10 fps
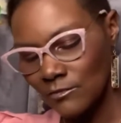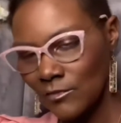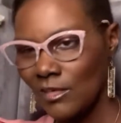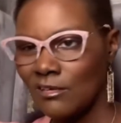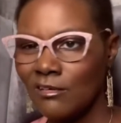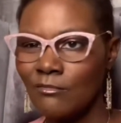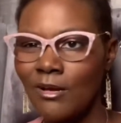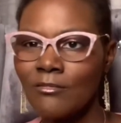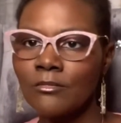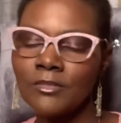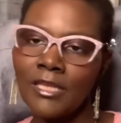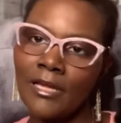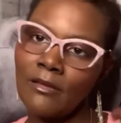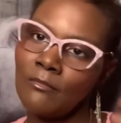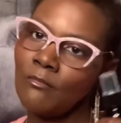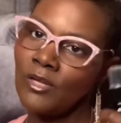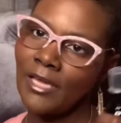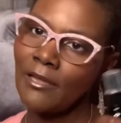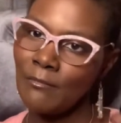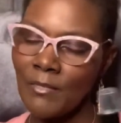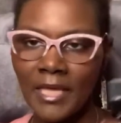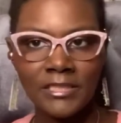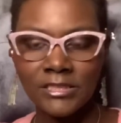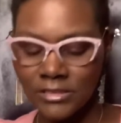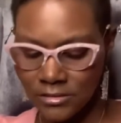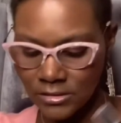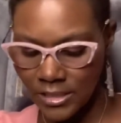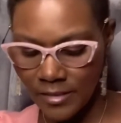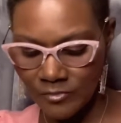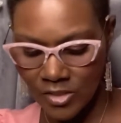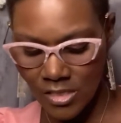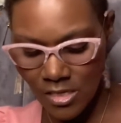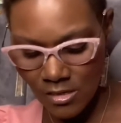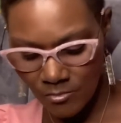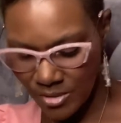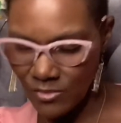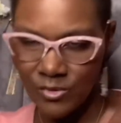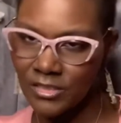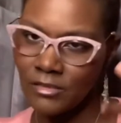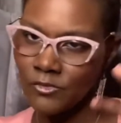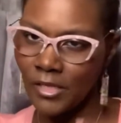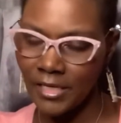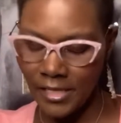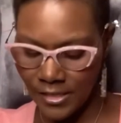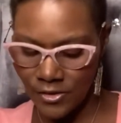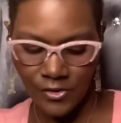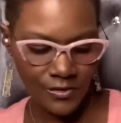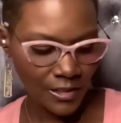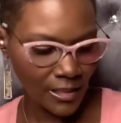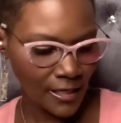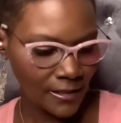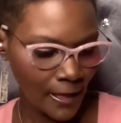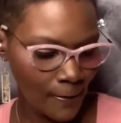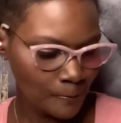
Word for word: uh, uh, probably like a, more like a medicine type thing, but it wouldn't give you like a headache or anything like that.